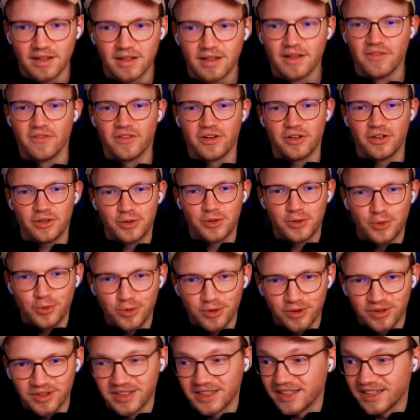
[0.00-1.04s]
Very
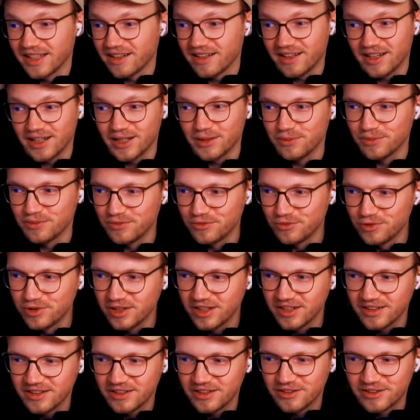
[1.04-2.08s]
cool. Yeah, I'm really
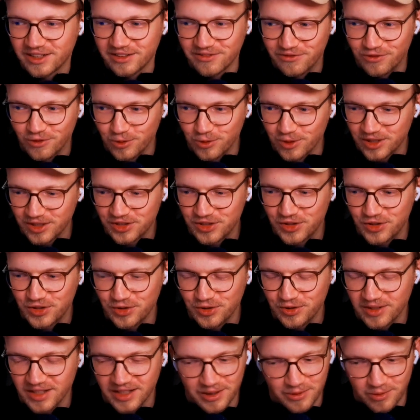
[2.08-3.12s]
looking forward to,
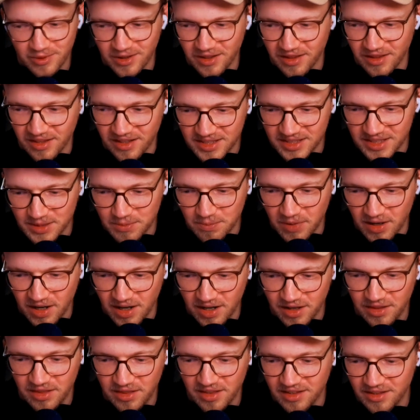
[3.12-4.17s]
like, whether it's
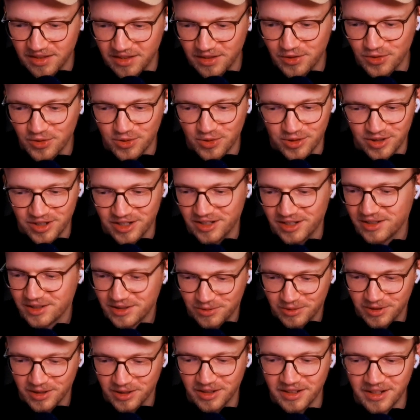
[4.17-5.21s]
Python or,
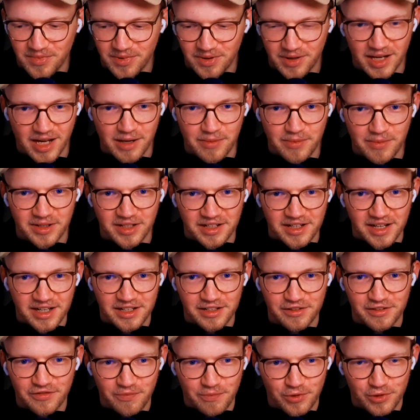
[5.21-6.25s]
well, I'm a
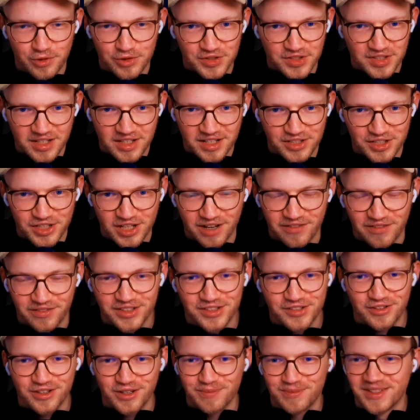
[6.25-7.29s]
native person in
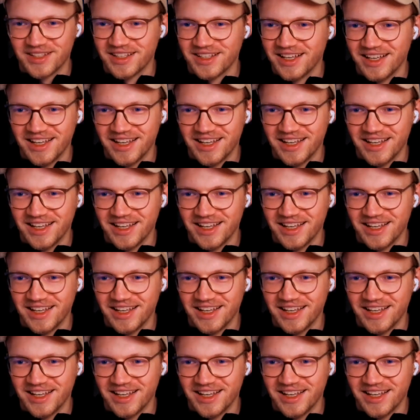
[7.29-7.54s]
JavaScript,